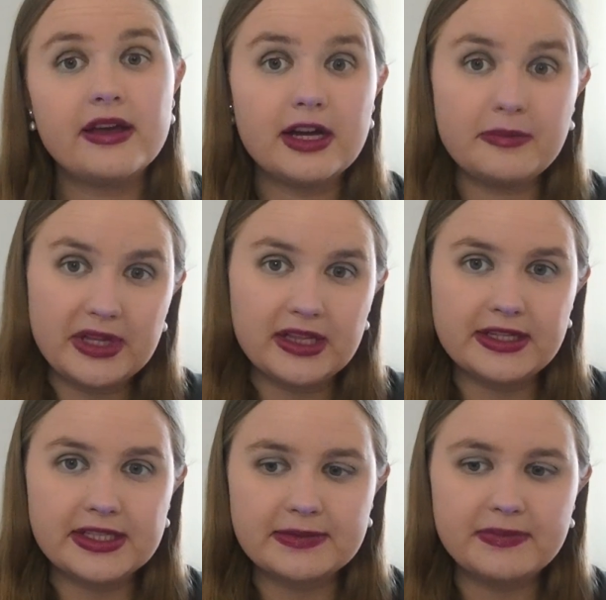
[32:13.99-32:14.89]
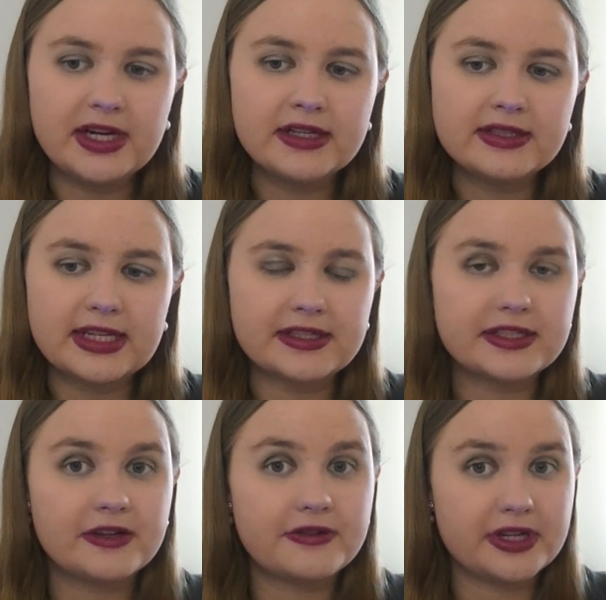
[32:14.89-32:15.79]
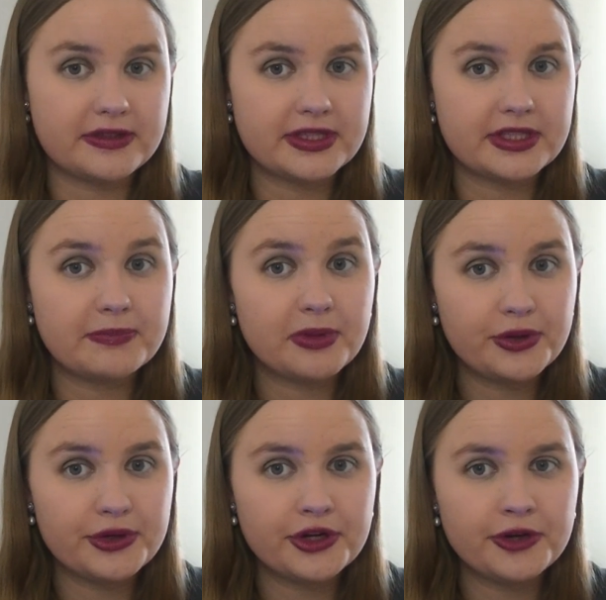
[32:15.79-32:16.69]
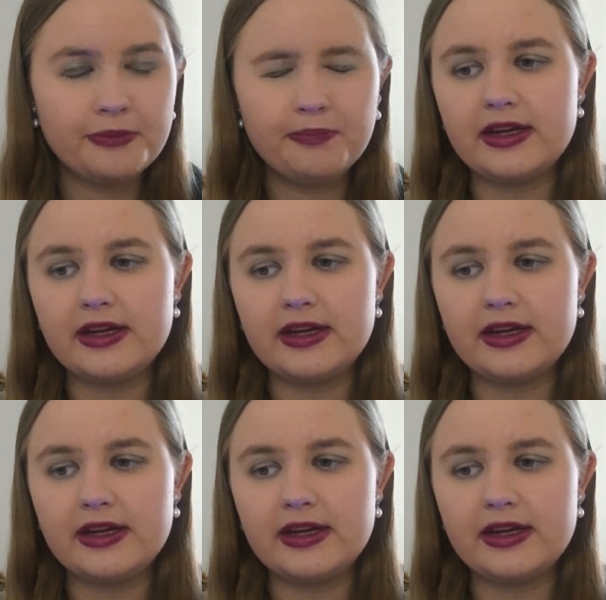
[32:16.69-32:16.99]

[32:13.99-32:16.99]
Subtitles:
Amelia's Mars sextile Niall's Pluto.